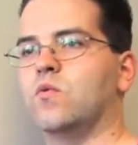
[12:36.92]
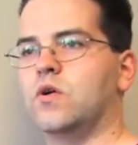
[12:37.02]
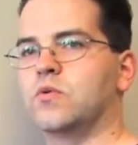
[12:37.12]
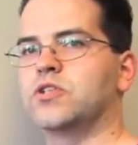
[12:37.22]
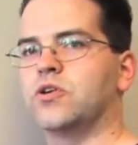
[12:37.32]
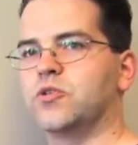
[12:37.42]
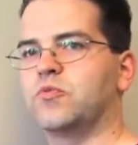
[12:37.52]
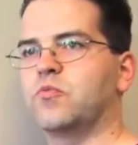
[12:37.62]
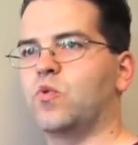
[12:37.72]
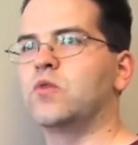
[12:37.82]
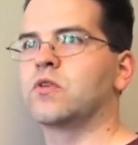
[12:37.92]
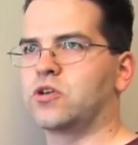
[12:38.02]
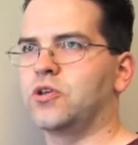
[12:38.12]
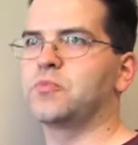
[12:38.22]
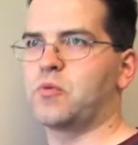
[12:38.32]
When we're told
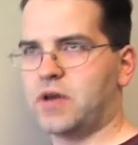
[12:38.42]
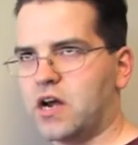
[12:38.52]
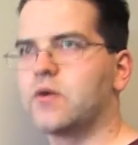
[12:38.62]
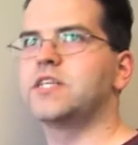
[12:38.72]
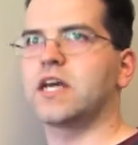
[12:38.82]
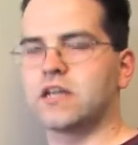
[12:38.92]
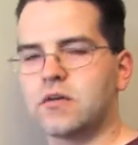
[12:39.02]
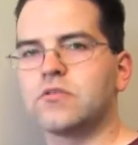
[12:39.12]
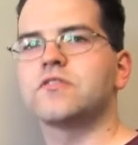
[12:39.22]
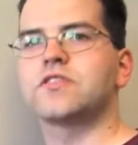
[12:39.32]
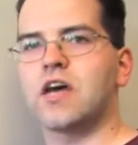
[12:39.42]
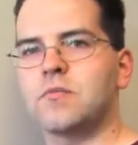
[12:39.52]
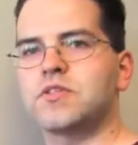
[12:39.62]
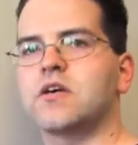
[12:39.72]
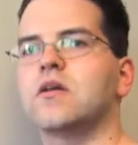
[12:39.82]
to prepare, we take a number of
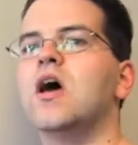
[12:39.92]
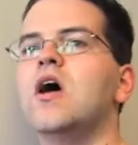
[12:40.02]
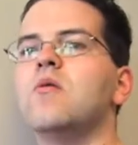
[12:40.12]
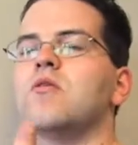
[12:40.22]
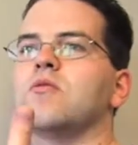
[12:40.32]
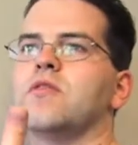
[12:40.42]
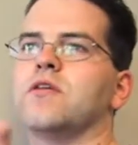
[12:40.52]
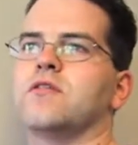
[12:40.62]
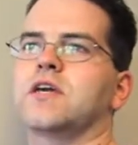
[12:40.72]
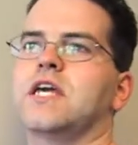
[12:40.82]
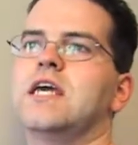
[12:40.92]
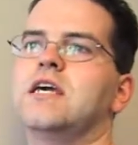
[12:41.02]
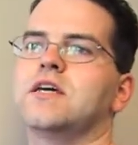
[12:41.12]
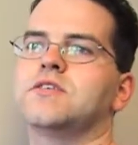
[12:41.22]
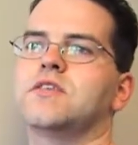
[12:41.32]
steps, and the
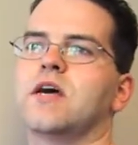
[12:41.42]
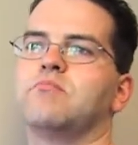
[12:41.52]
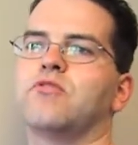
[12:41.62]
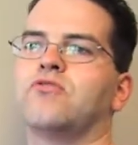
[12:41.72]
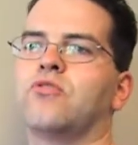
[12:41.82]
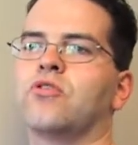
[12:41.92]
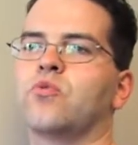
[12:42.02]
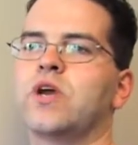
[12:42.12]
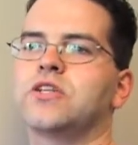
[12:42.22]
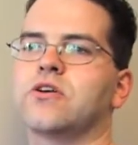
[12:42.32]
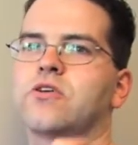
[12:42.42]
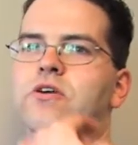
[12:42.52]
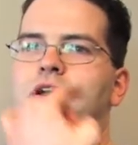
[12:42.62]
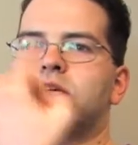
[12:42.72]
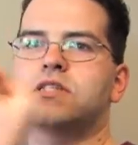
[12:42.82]
key is that before we turn
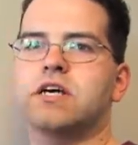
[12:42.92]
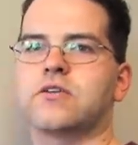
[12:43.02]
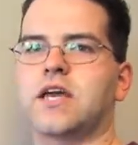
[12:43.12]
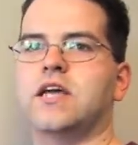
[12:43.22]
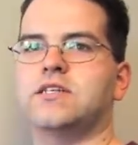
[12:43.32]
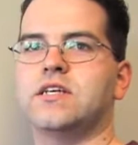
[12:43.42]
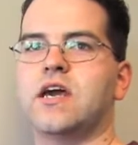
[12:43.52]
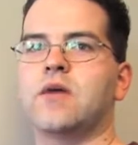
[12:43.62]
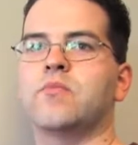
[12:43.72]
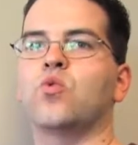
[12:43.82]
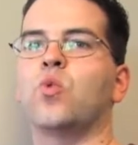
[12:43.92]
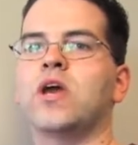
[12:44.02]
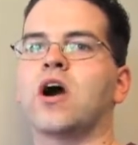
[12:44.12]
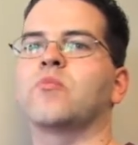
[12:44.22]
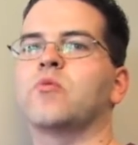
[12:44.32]
around and tell KTM
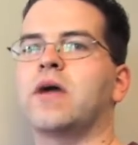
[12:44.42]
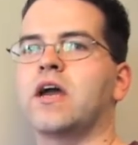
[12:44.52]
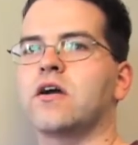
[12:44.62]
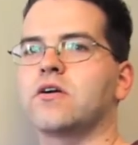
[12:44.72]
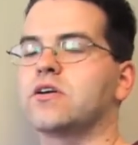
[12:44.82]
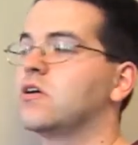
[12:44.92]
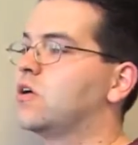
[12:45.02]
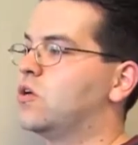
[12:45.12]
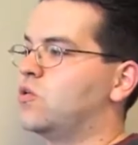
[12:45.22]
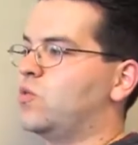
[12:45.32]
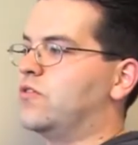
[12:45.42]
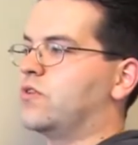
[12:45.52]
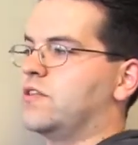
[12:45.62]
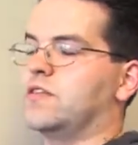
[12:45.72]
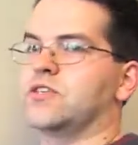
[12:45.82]
we are prepared, we've
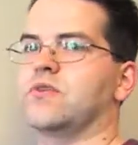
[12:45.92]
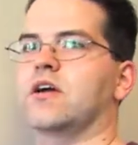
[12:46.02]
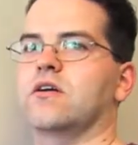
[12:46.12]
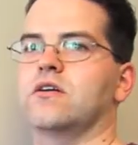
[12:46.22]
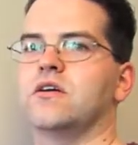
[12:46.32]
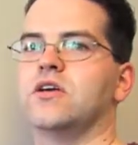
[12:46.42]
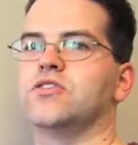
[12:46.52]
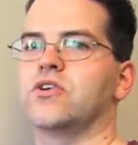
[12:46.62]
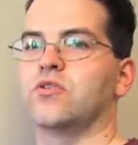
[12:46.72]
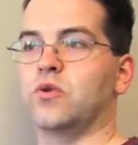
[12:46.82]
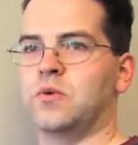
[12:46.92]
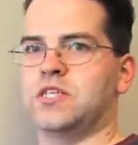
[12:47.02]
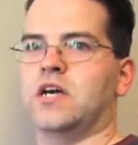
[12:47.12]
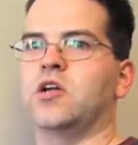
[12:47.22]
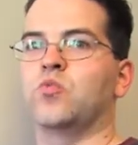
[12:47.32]
written this record, so that when we
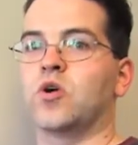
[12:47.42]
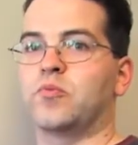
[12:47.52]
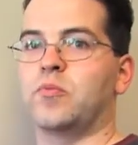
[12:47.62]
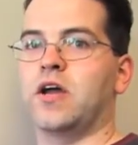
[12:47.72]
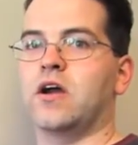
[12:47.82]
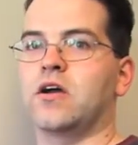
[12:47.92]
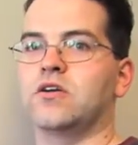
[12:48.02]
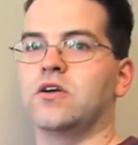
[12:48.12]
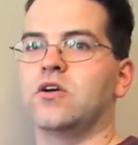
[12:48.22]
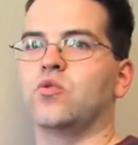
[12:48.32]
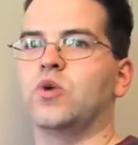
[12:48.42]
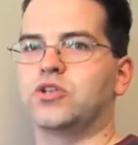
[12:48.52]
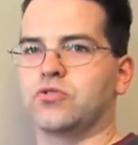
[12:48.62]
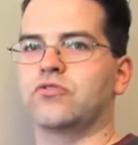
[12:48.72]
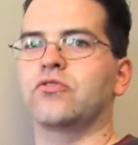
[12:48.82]
tell them we're prepared, we
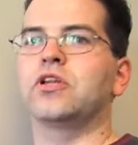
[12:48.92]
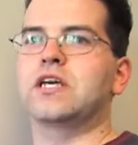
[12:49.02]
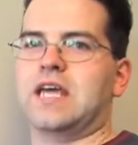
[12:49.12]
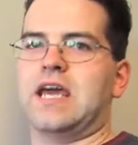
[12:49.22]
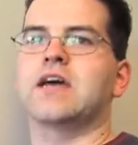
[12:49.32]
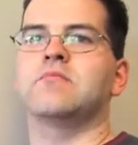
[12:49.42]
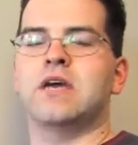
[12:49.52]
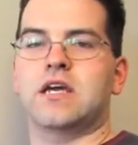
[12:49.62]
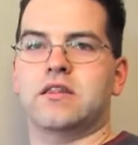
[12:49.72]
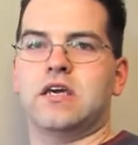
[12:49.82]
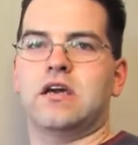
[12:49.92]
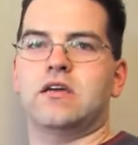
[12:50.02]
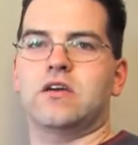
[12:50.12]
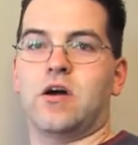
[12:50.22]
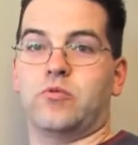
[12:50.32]
truthfully can make
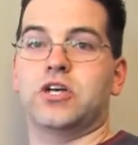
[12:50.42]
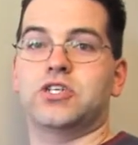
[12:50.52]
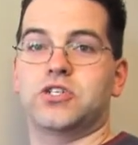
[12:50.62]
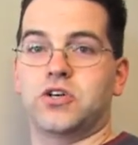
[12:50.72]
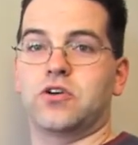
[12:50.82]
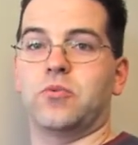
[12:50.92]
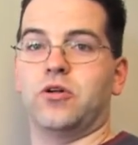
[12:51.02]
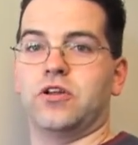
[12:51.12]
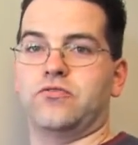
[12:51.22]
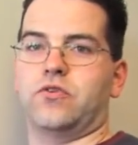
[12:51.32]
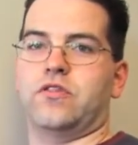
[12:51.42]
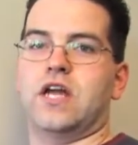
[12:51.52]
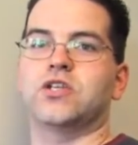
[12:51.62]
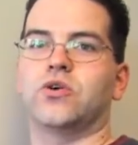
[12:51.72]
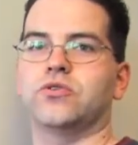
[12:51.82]
the operation durable if we're
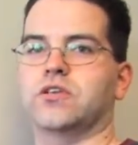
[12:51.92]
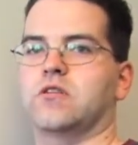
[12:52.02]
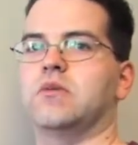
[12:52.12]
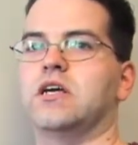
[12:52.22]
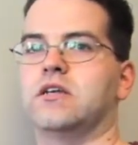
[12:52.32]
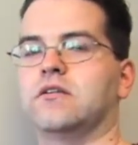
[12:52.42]
then told to commit.